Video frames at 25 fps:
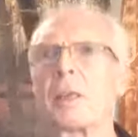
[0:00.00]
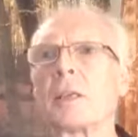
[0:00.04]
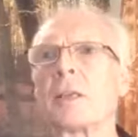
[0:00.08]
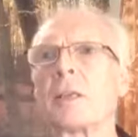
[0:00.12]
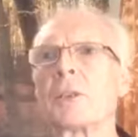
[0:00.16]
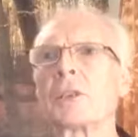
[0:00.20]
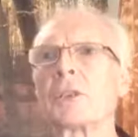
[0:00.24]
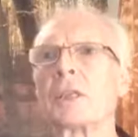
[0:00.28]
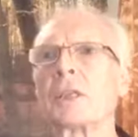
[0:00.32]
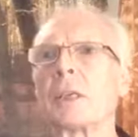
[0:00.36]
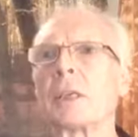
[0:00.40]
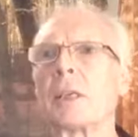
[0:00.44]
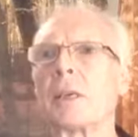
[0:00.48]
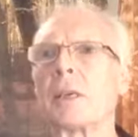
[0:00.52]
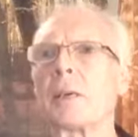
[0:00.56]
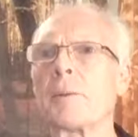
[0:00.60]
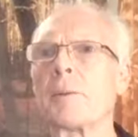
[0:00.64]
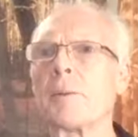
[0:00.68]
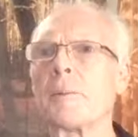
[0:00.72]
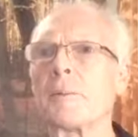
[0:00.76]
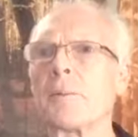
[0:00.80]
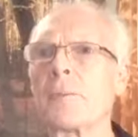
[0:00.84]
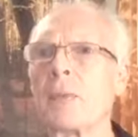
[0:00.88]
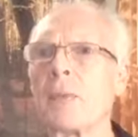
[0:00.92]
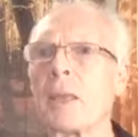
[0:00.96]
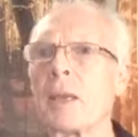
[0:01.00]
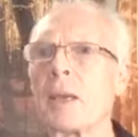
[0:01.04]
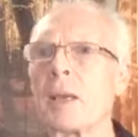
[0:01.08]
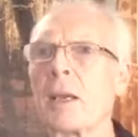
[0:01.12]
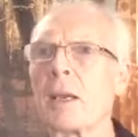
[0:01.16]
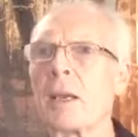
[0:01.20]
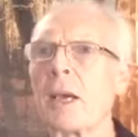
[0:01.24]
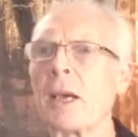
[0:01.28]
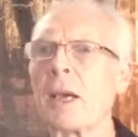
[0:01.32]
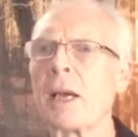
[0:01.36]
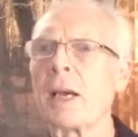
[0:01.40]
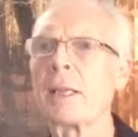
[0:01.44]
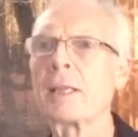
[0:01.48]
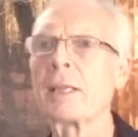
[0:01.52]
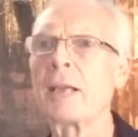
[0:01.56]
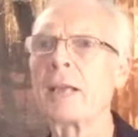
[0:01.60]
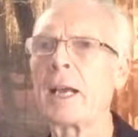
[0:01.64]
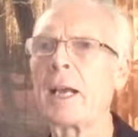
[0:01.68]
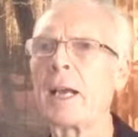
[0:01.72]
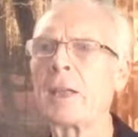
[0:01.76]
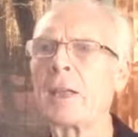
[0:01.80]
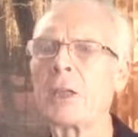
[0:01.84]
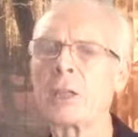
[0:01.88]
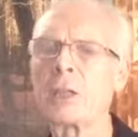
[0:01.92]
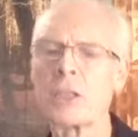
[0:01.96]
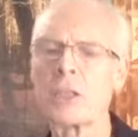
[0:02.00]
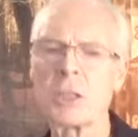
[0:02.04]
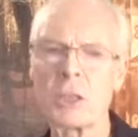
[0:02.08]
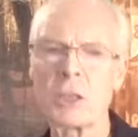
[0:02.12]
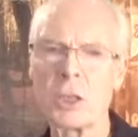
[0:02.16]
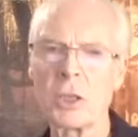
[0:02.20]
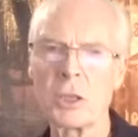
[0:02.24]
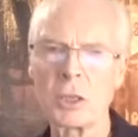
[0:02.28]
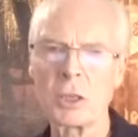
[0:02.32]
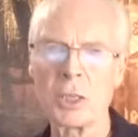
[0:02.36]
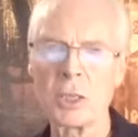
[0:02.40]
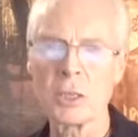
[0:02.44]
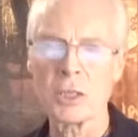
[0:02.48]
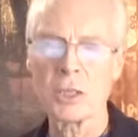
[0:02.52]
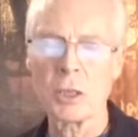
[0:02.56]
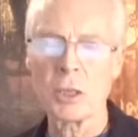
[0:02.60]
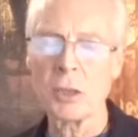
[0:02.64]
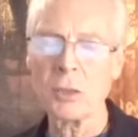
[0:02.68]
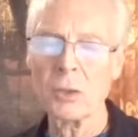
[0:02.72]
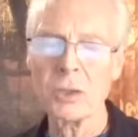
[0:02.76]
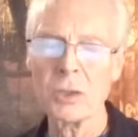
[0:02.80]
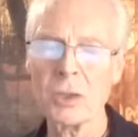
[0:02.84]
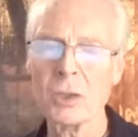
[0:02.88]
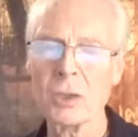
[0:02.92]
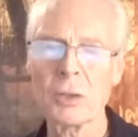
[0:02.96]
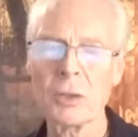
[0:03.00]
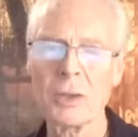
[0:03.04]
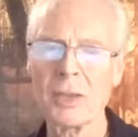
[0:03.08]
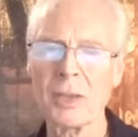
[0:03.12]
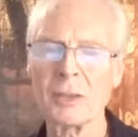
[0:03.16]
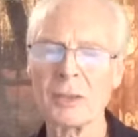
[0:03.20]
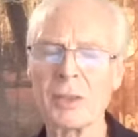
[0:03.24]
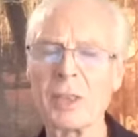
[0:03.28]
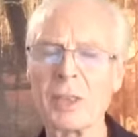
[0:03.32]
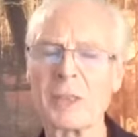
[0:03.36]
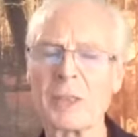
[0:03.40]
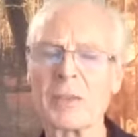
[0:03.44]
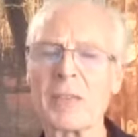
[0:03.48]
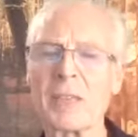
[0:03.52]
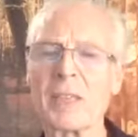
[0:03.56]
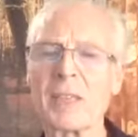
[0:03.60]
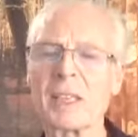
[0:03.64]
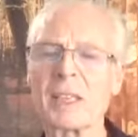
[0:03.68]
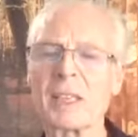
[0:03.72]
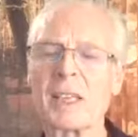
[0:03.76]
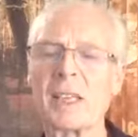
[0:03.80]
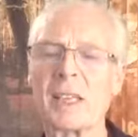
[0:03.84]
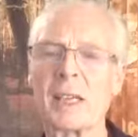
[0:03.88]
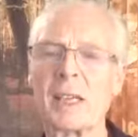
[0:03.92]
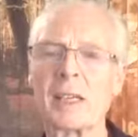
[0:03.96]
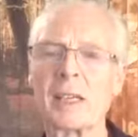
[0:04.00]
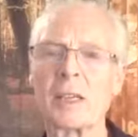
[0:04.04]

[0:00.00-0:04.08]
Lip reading: you see. And there's also around the liver,